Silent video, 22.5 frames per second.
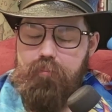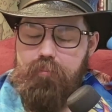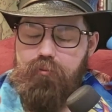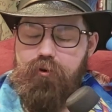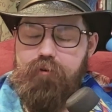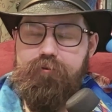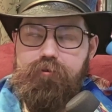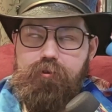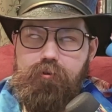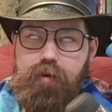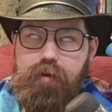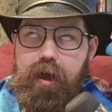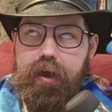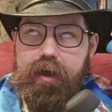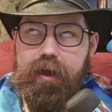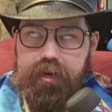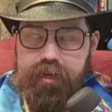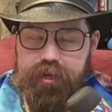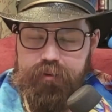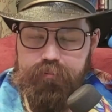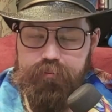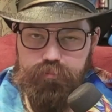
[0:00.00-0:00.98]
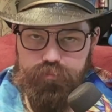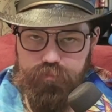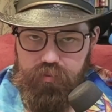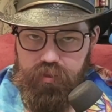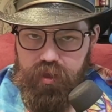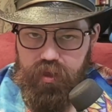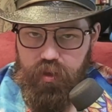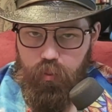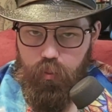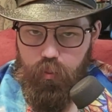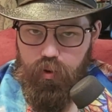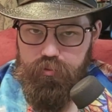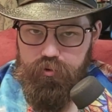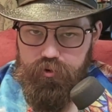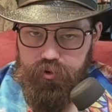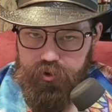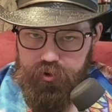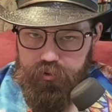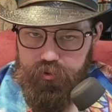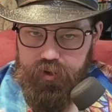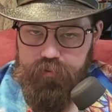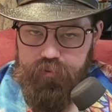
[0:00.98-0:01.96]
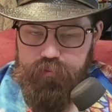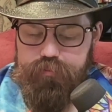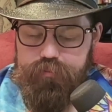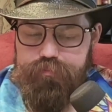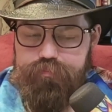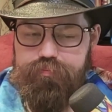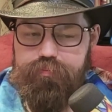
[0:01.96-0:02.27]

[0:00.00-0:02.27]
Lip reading: more variety in what we're doing.